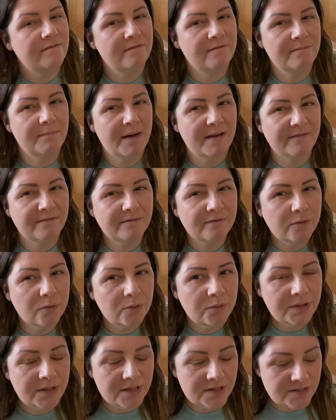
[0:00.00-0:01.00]
about
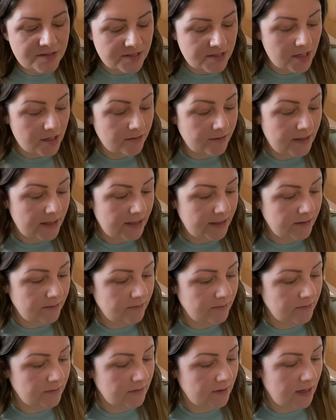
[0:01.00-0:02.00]
4 years ago now.
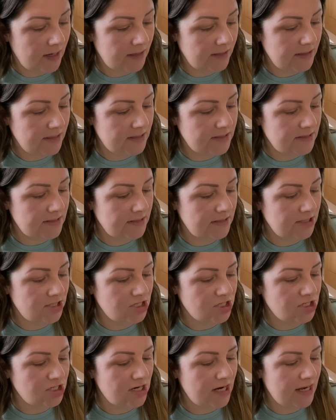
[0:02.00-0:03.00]
And it's in the
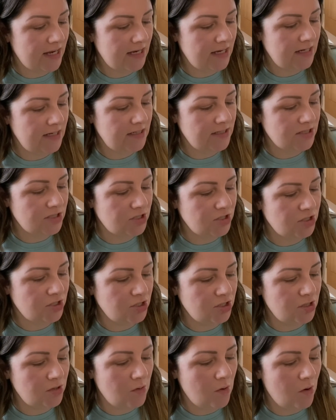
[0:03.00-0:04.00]
shade
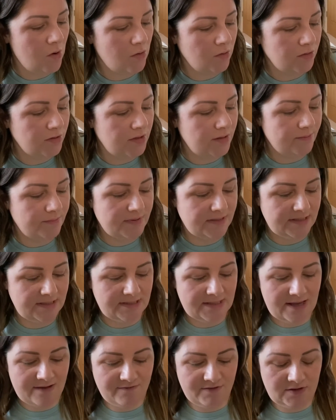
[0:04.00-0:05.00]
Too Hot number
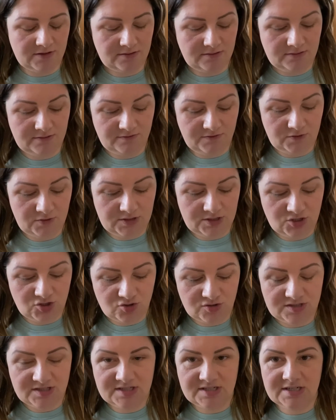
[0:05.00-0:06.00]
7, if you're
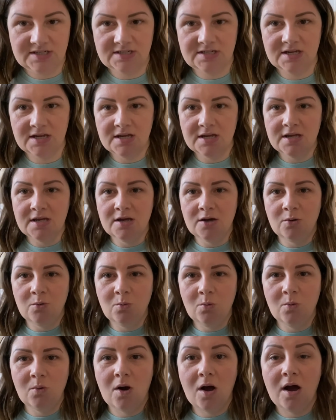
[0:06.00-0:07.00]
interested.
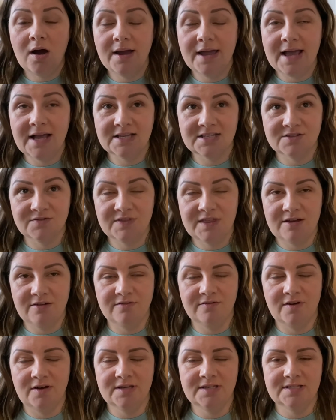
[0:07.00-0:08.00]
Well, I asked for their
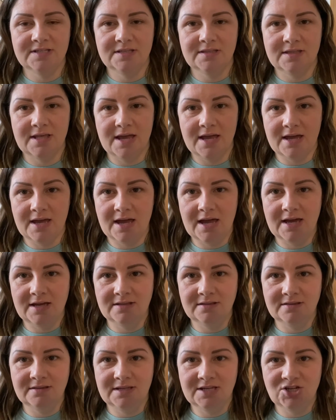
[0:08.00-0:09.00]
advice in there
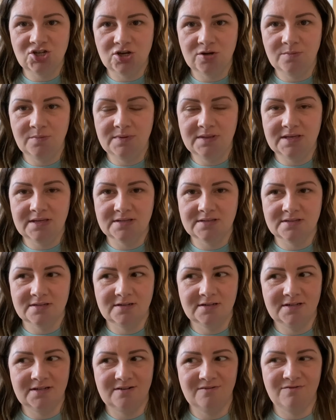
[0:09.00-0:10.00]
and they showed me this and I
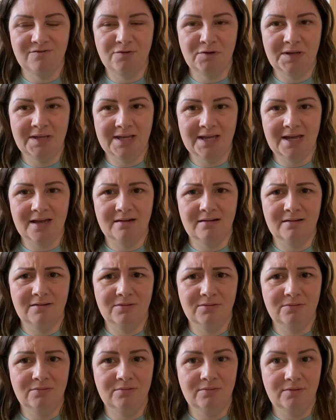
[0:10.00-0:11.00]
did freak out. I
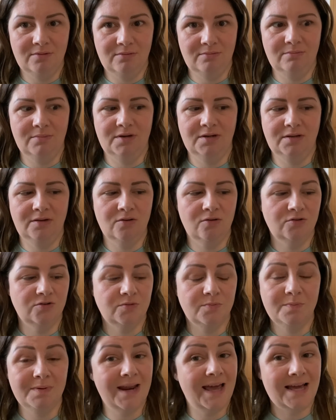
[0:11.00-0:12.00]
thought, oh my God,
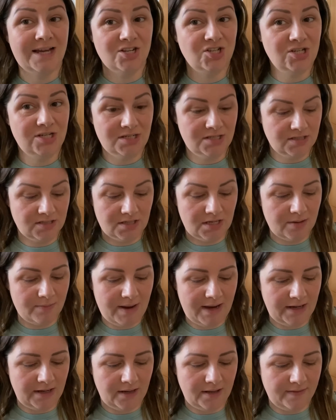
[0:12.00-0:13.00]
but actually it doesn't come
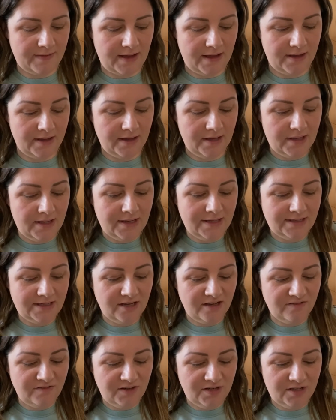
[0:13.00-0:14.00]
out like that. Now
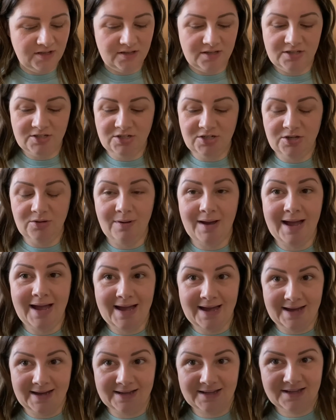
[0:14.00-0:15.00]
I've learnt a new
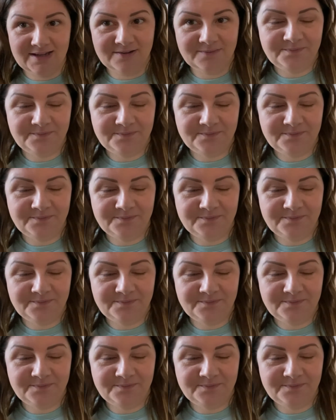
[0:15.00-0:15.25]
hack,